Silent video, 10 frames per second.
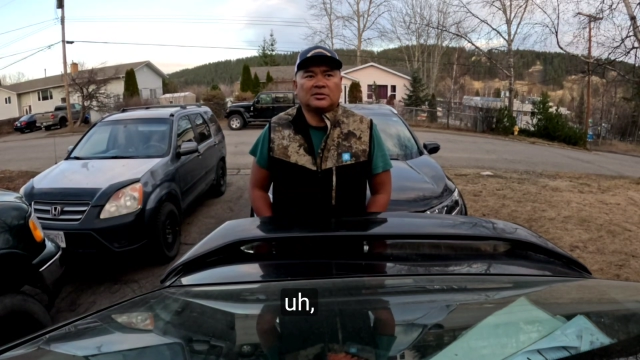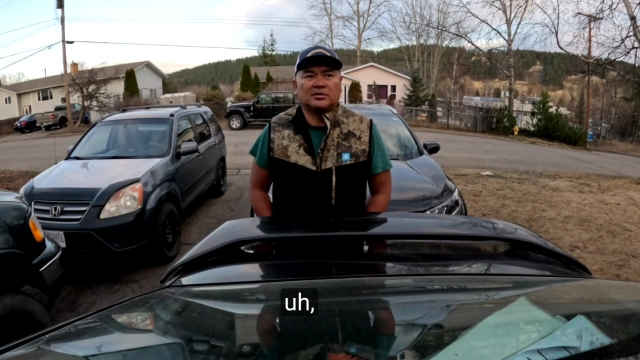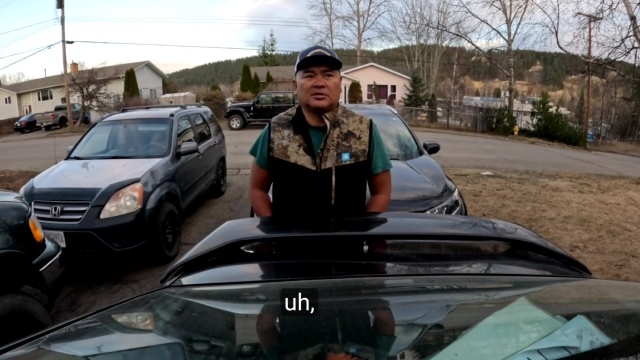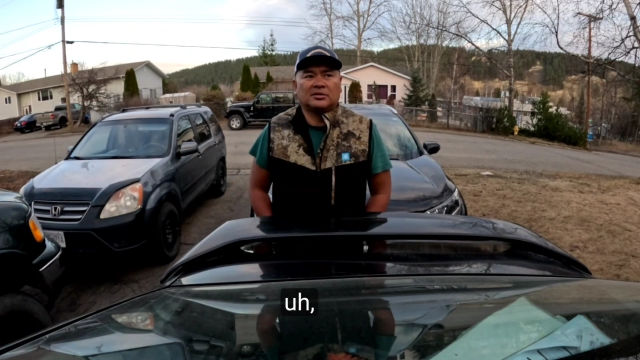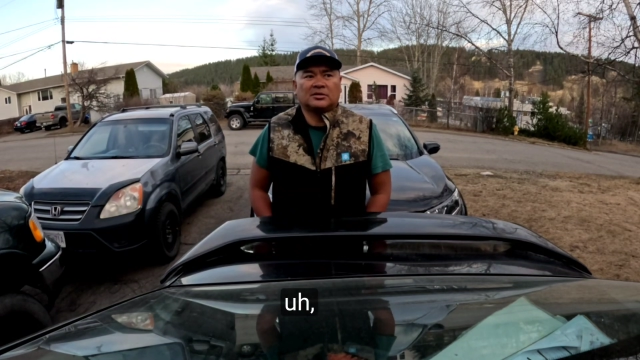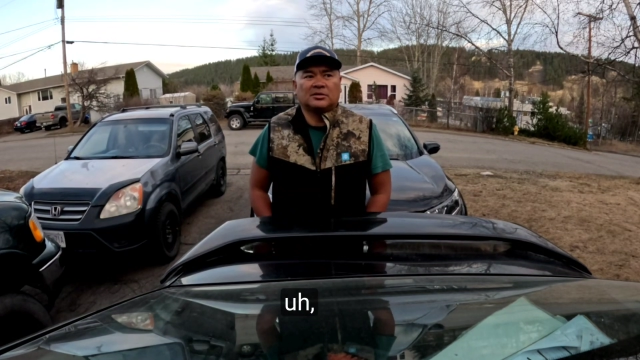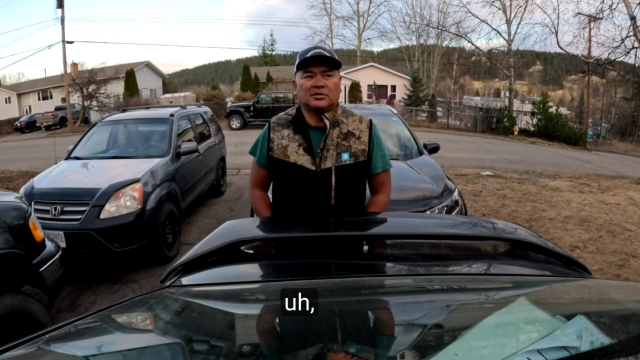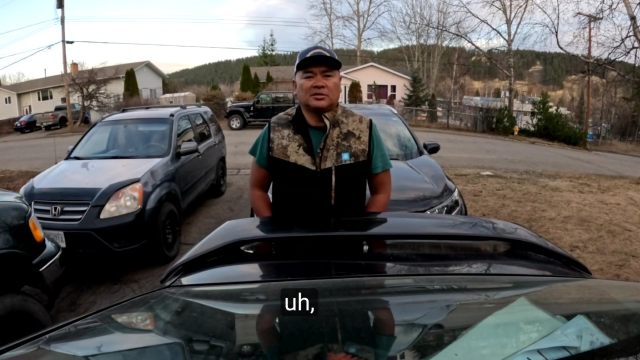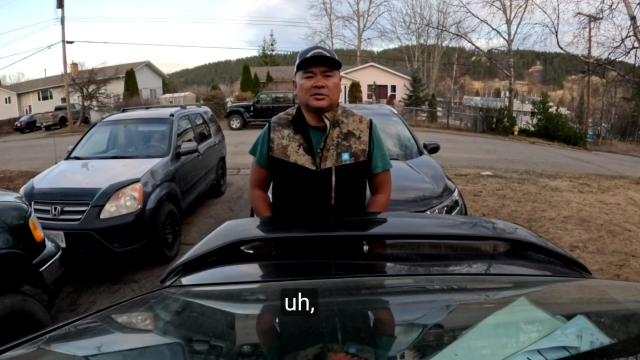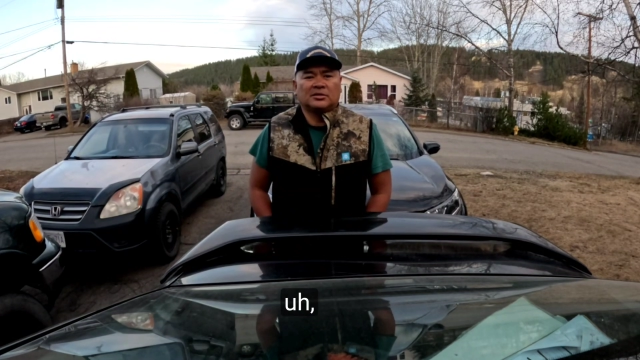
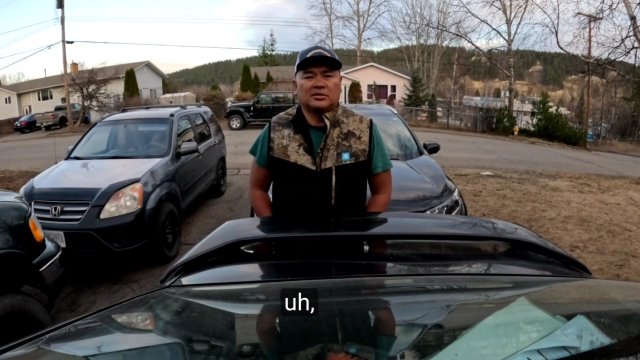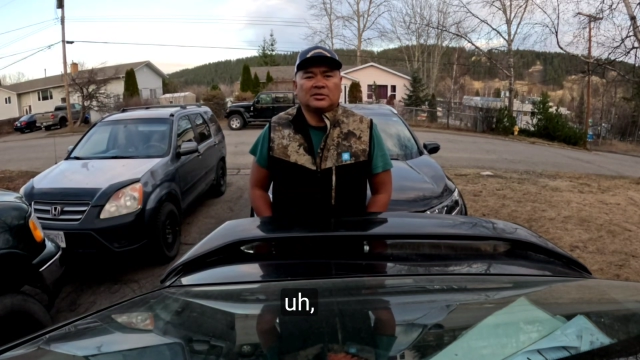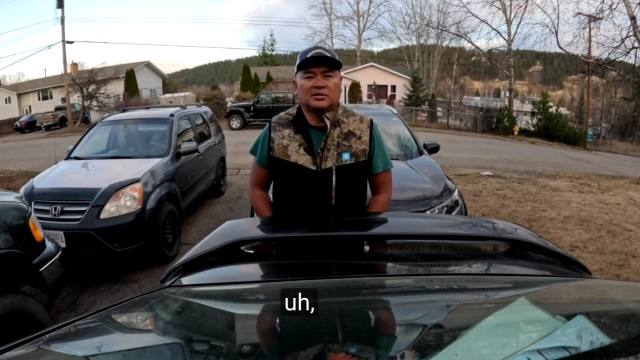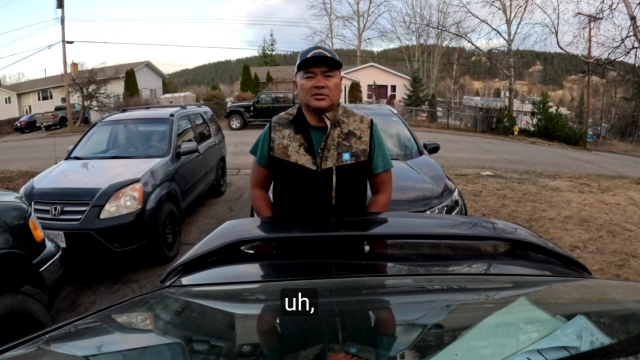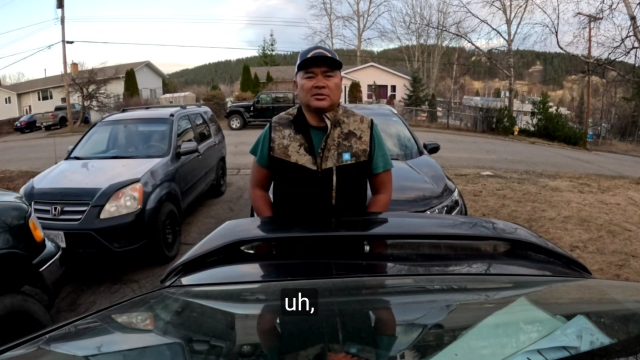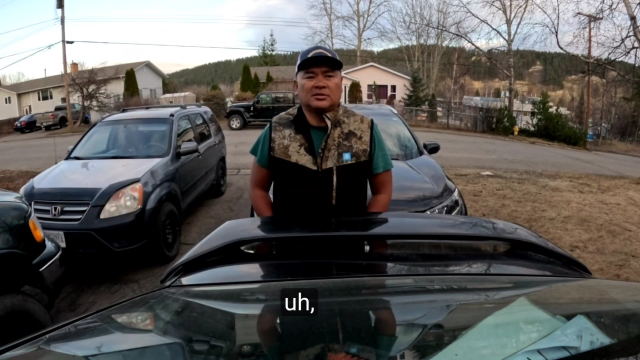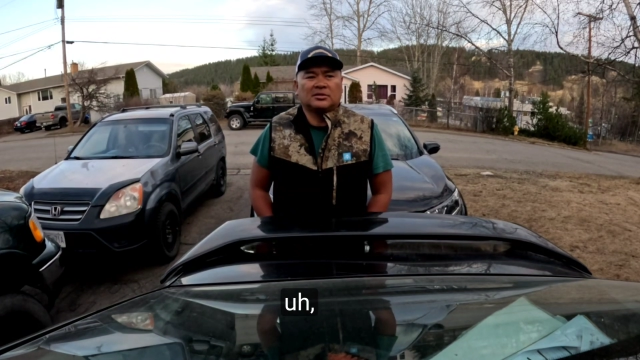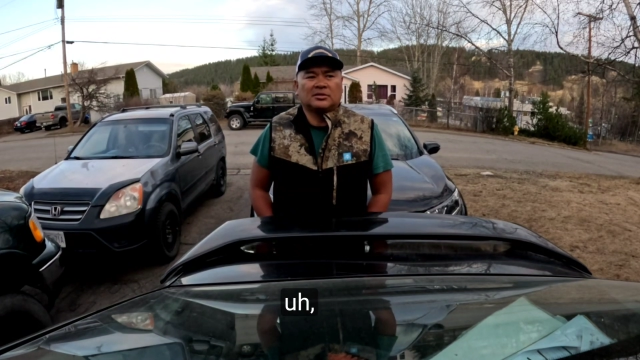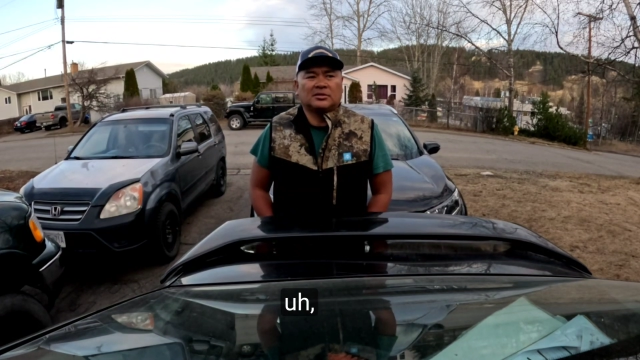(silence)